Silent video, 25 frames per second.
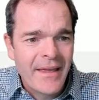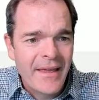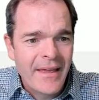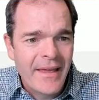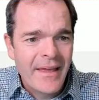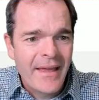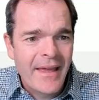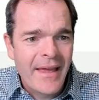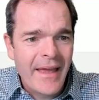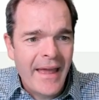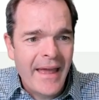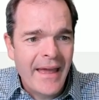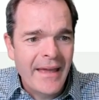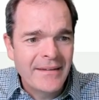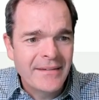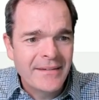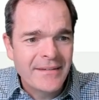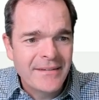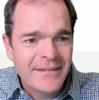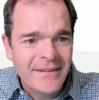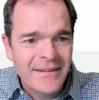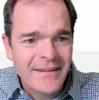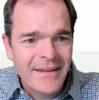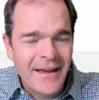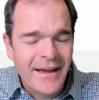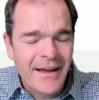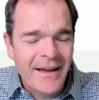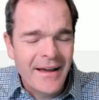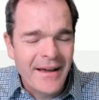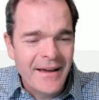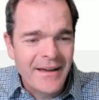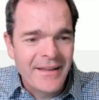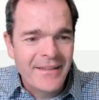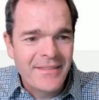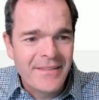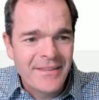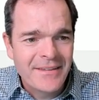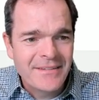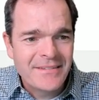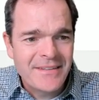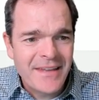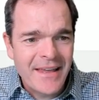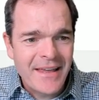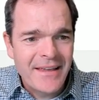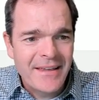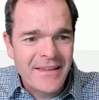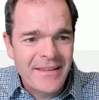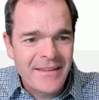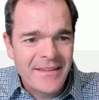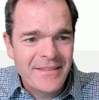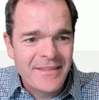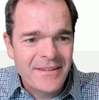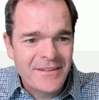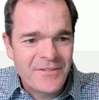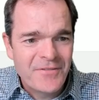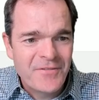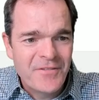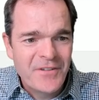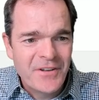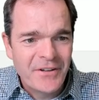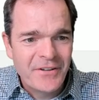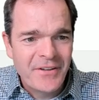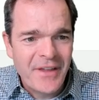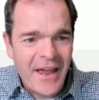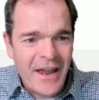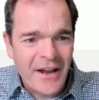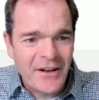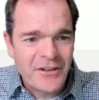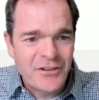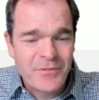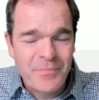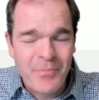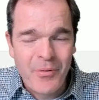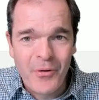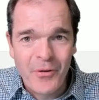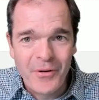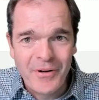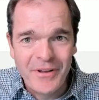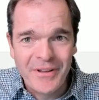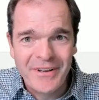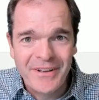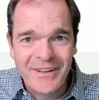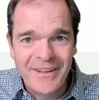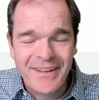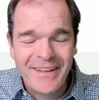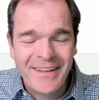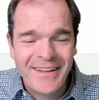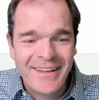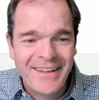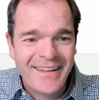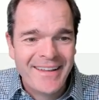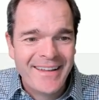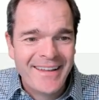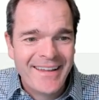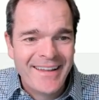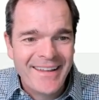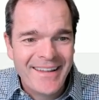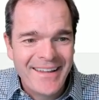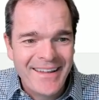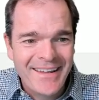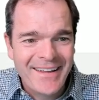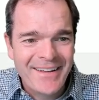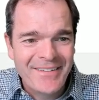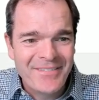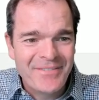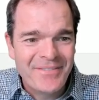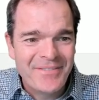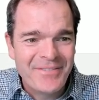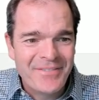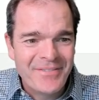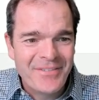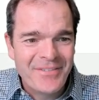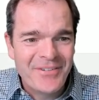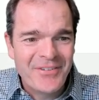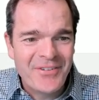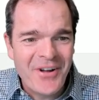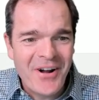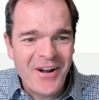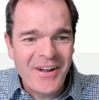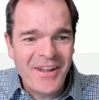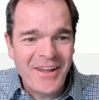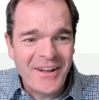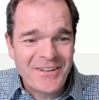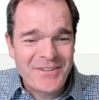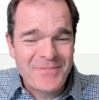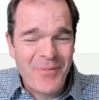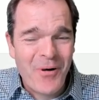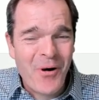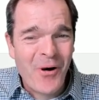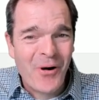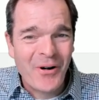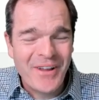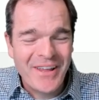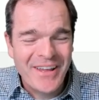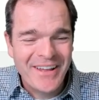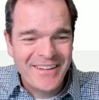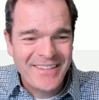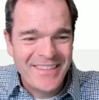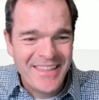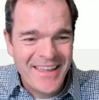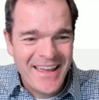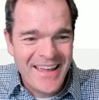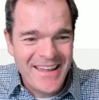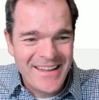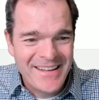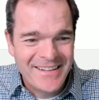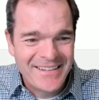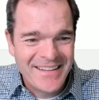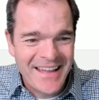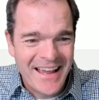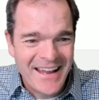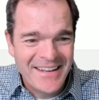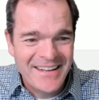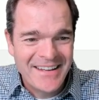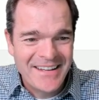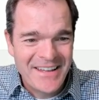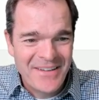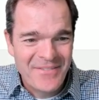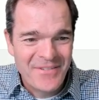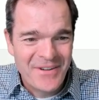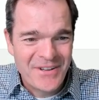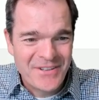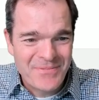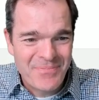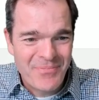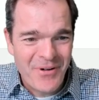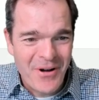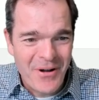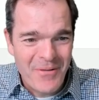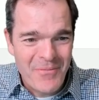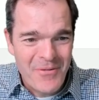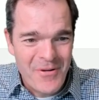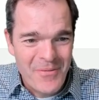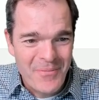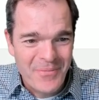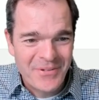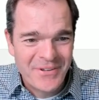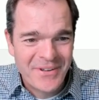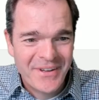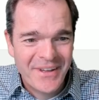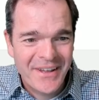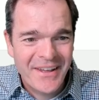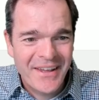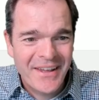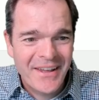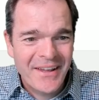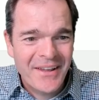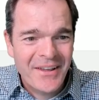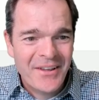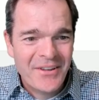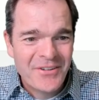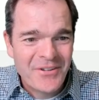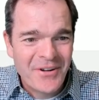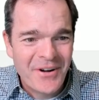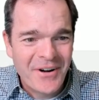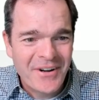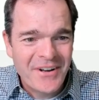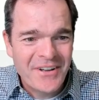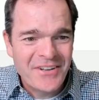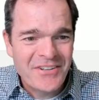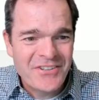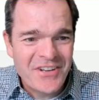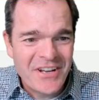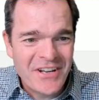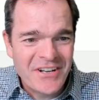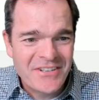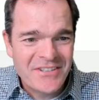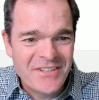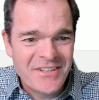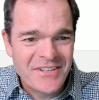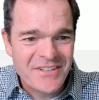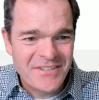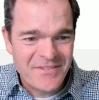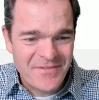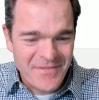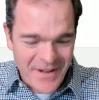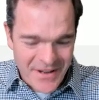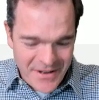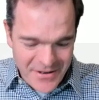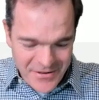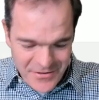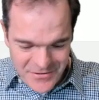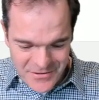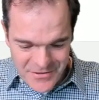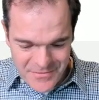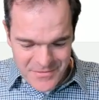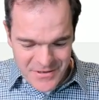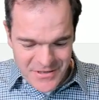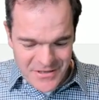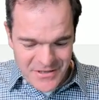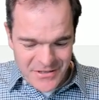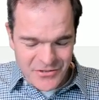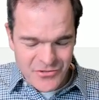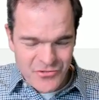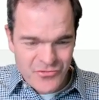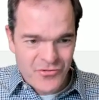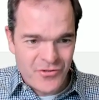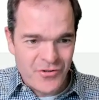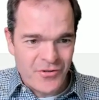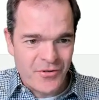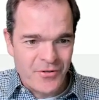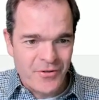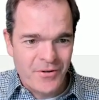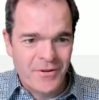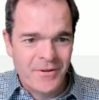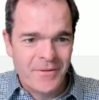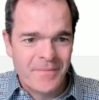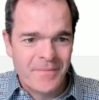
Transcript: And this field exported, if they're not exported, they tend to give us problems. So I'm going to change this value to be true.